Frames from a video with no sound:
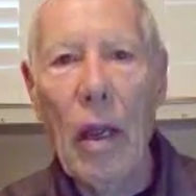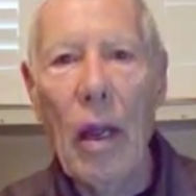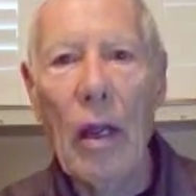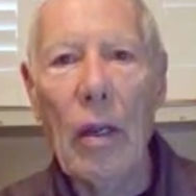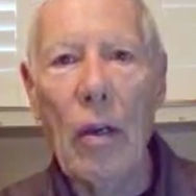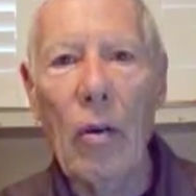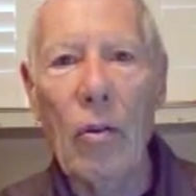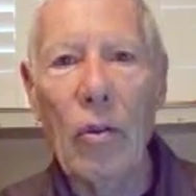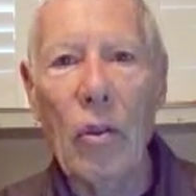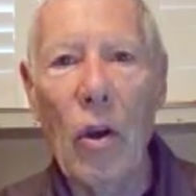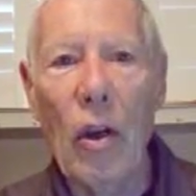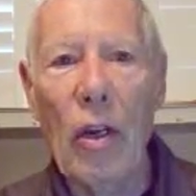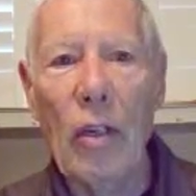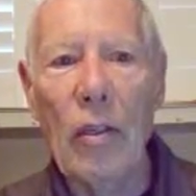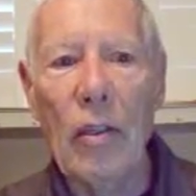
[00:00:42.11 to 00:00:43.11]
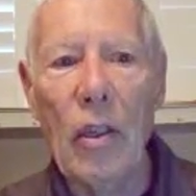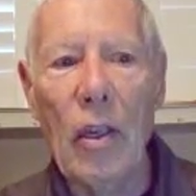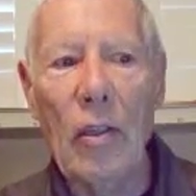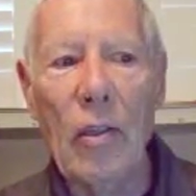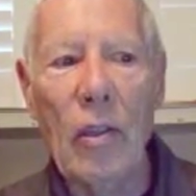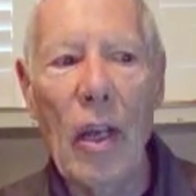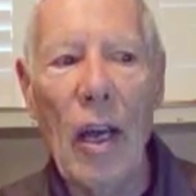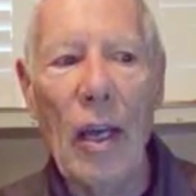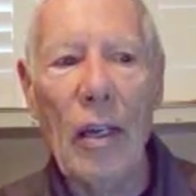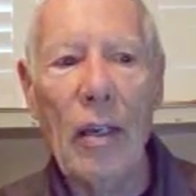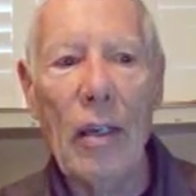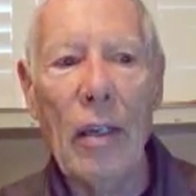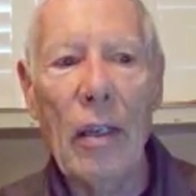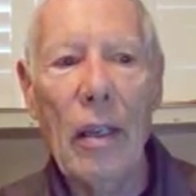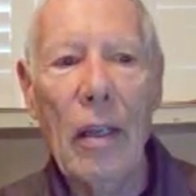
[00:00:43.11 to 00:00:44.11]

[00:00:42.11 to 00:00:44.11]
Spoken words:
it goes on and says that.